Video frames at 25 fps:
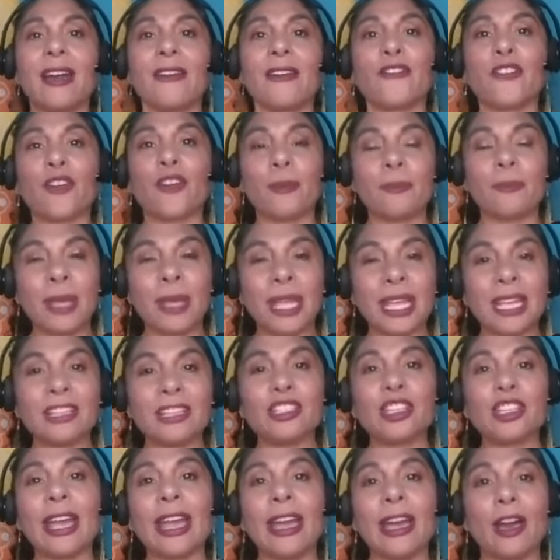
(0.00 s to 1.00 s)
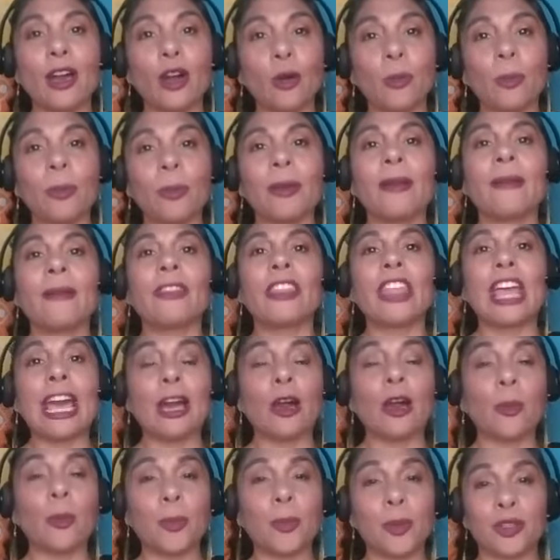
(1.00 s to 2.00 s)
for me to help the
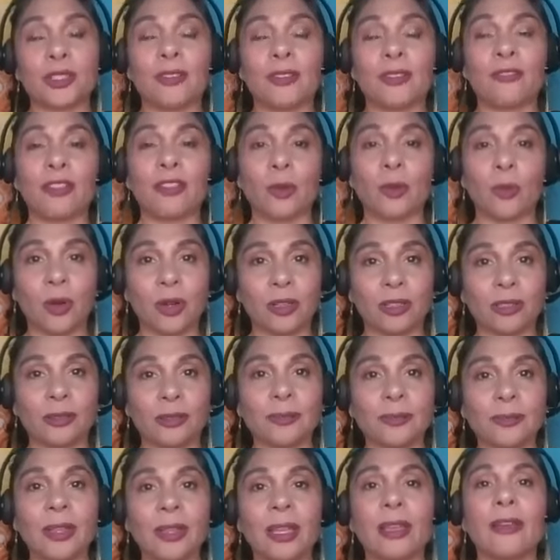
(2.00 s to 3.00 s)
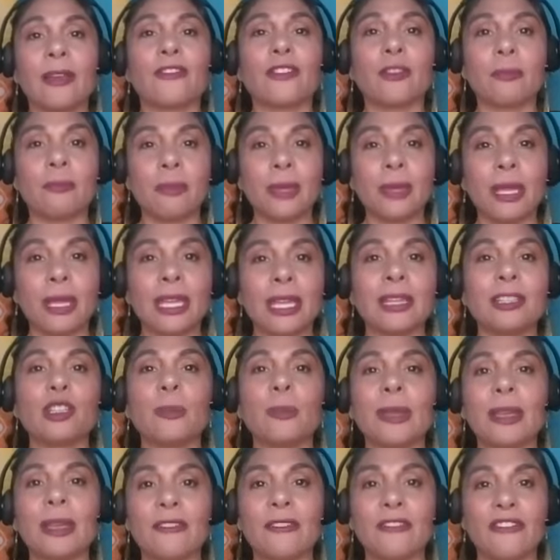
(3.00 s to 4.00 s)
helpers of the world, for me to
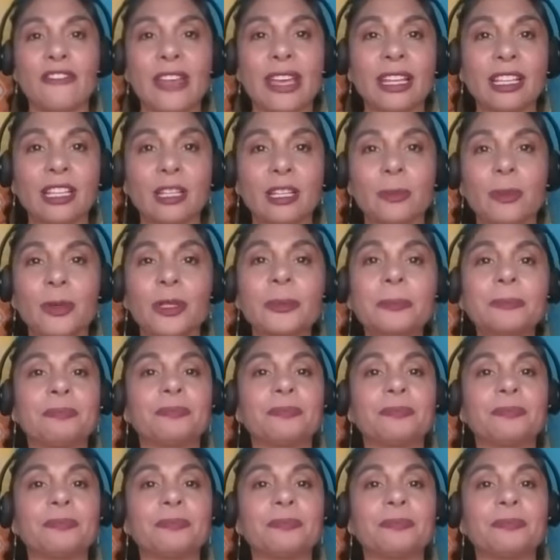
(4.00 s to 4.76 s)
be available